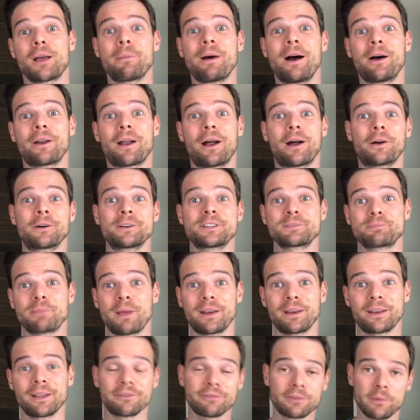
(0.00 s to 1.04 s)
about our
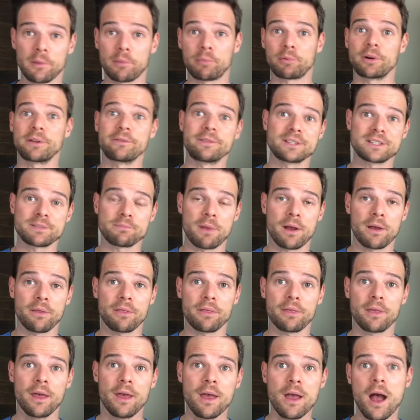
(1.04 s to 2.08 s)
spending from the previous month,
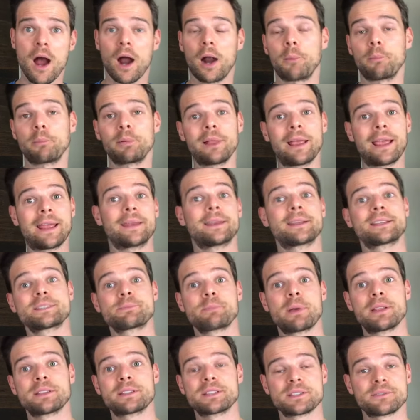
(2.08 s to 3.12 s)
our planned
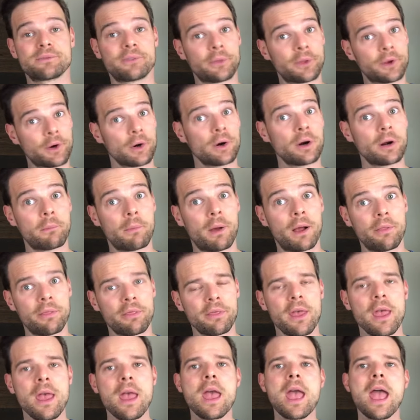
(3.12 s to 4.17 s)
expenses for the current
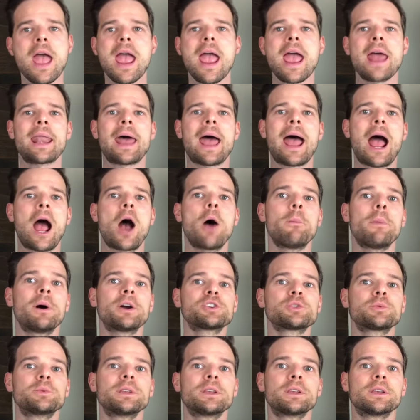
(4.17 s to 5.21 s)
month, and how
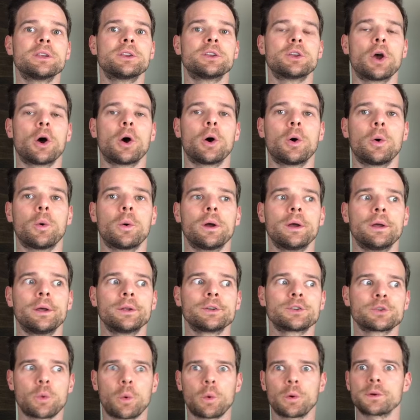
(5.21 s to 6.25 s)
much we could go
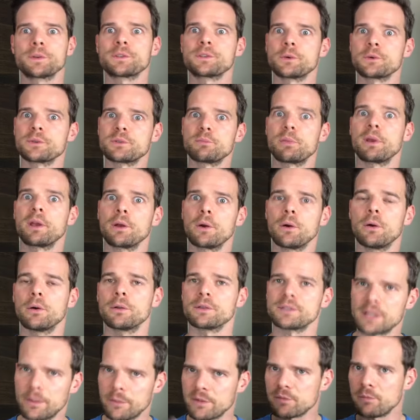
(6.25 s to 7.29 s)
towards those big
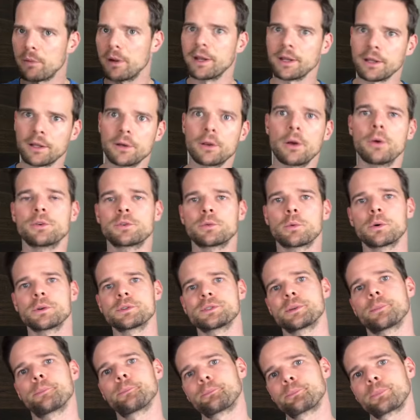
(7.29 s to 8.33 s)
goals, how much money could go
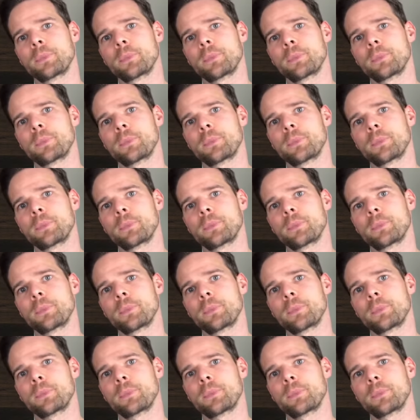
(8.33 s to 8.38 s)
towards them.